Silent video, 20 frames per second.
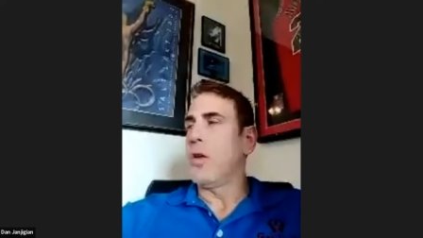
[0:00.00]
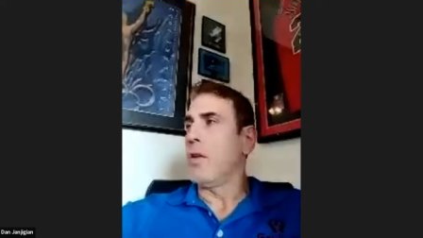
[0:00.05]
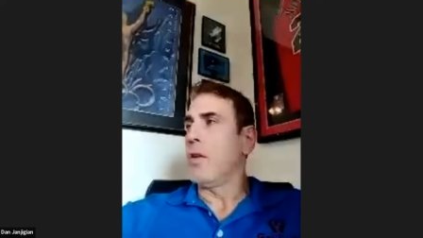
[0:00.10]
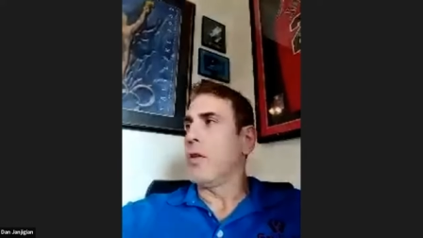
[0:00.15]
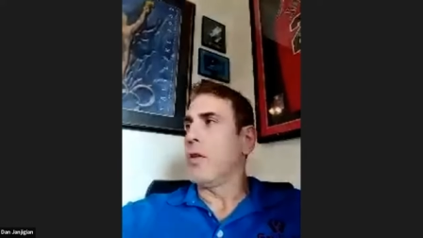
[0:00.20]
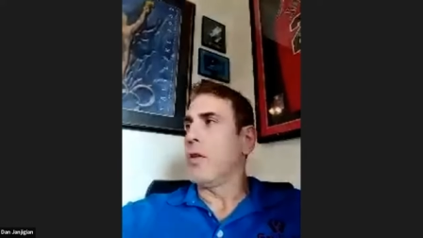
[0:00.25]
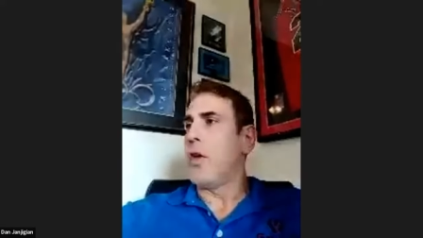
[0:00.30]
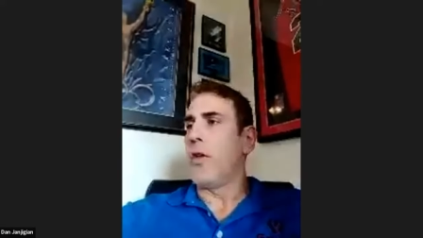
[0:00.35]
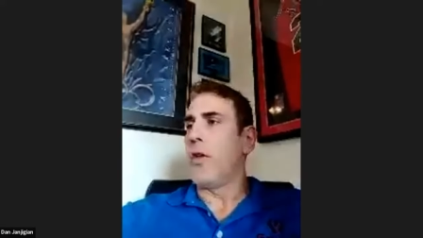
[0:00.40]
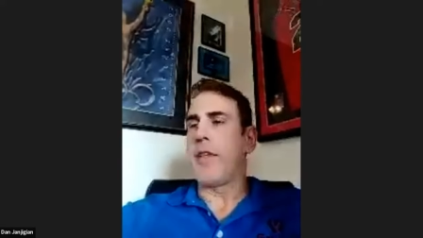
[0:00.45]

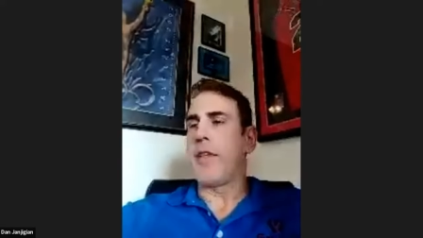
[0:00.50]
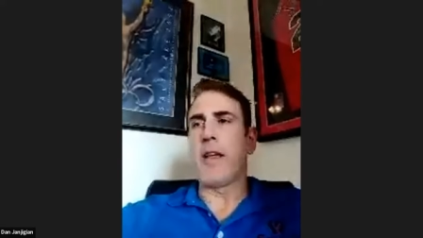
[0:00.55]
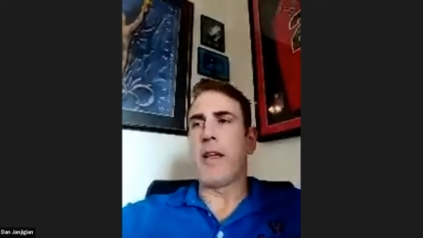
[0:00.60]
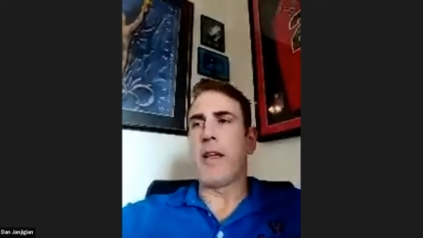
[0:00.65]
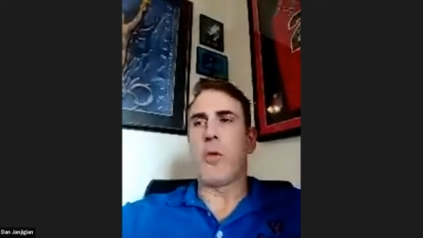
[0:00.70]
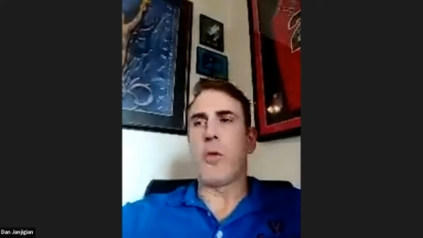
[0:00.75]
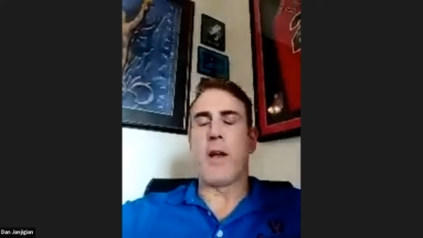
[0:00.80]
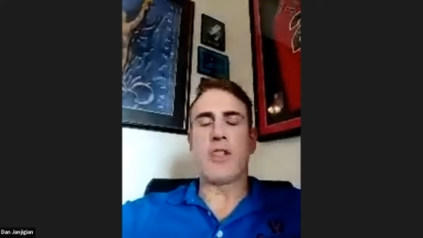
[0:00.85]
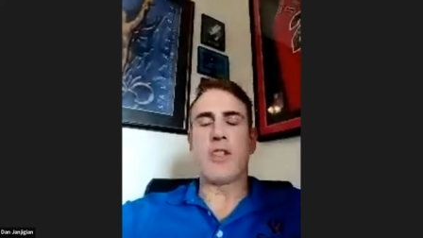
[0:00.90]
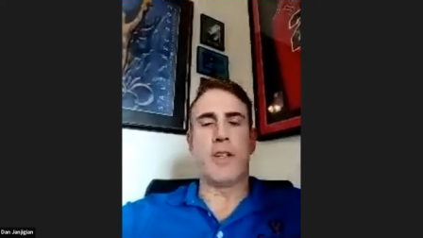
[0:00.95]
So the second
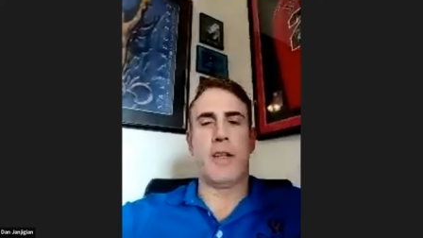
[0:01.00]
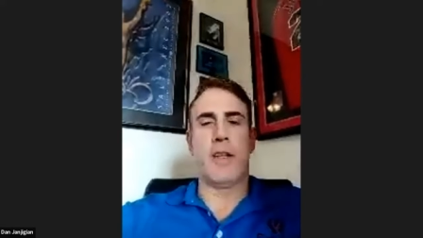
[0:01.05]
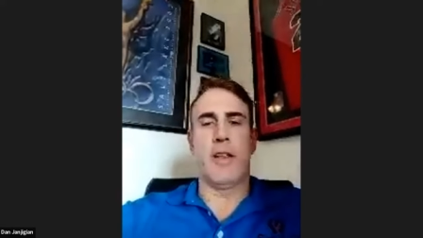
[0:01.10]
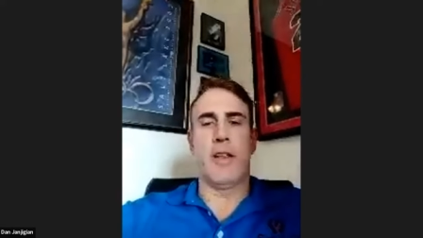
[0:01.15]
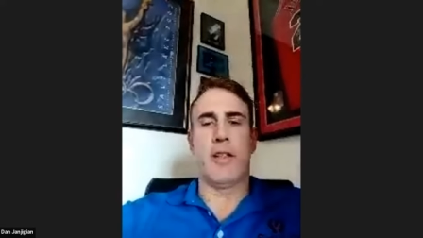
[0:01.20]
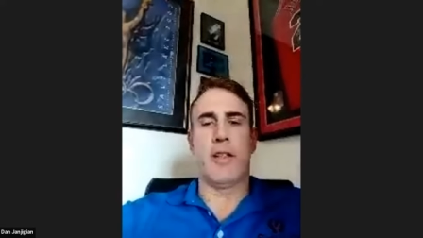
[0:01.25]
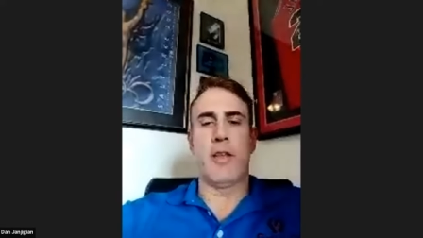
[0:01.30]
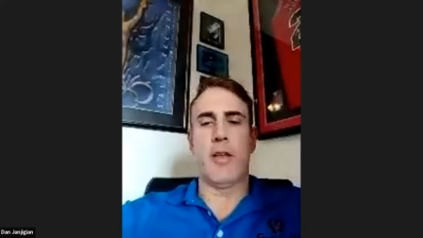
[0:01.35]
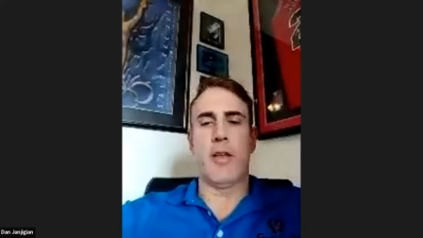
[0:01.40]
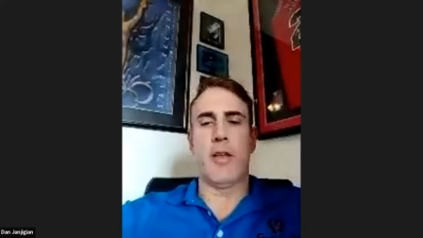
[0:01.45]
question
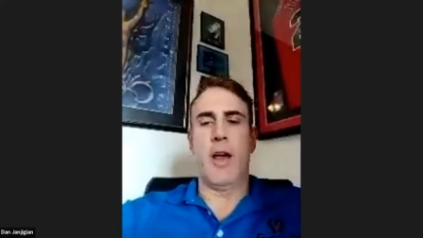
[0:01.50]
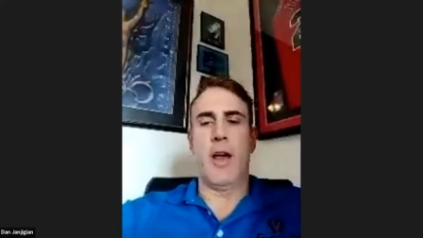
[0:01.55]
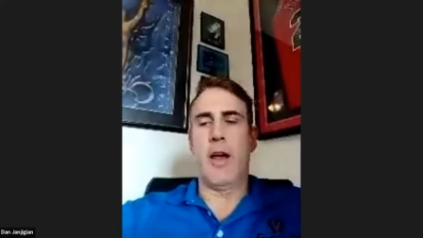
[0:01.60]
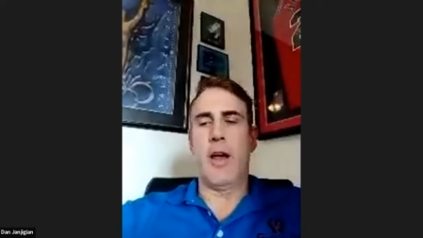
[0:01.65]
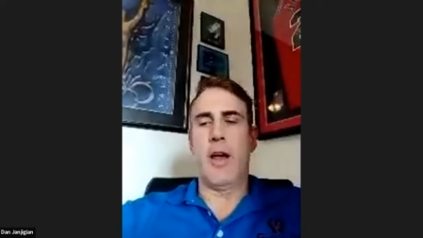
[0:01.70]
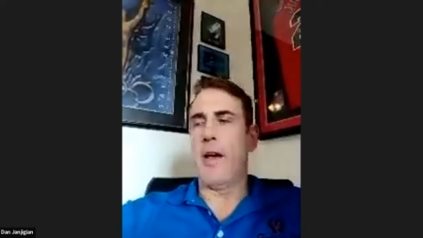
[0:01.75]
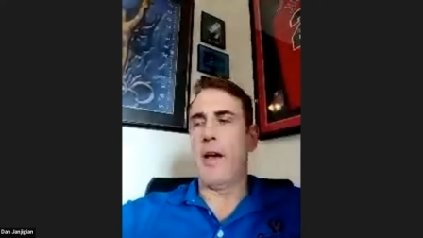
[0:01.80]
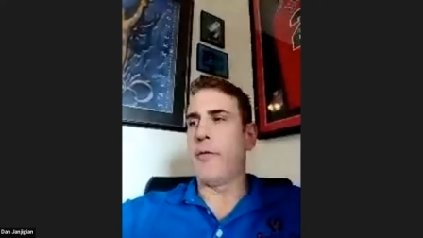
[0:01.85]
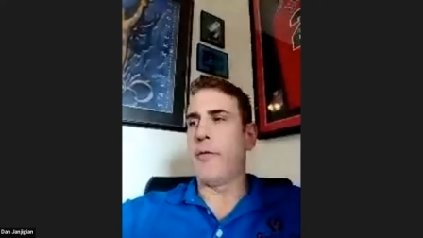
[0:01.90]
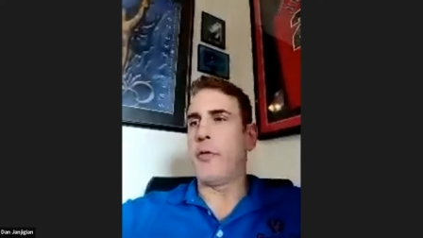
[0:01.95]
is
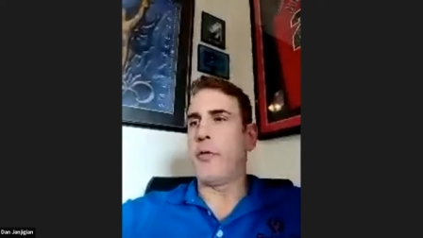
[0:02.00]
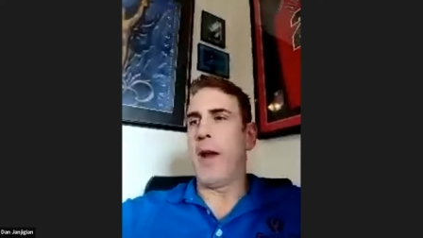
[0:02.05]
uh,